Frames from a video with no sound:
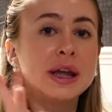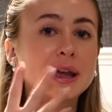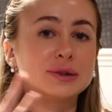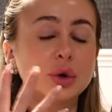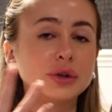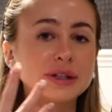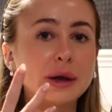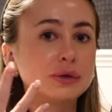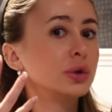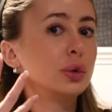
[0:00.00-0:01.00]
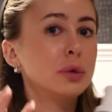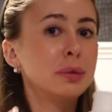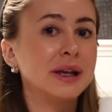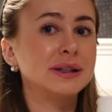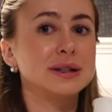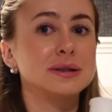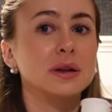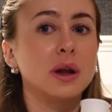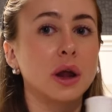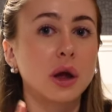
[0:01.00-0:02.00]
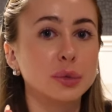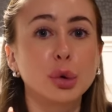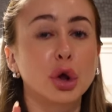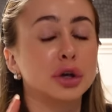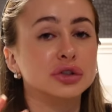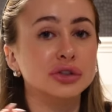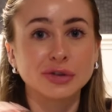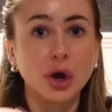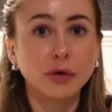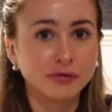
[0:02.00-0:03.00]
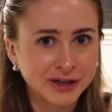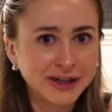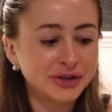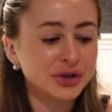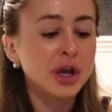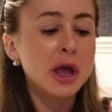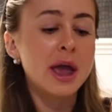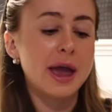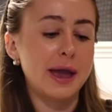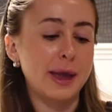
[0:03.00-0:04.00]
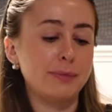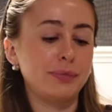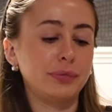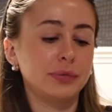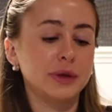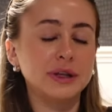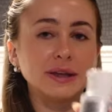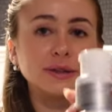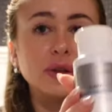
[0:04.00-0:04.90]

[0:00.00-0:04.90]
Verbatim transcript: it's gotten down to all the places that like other products just can't reach um yeah so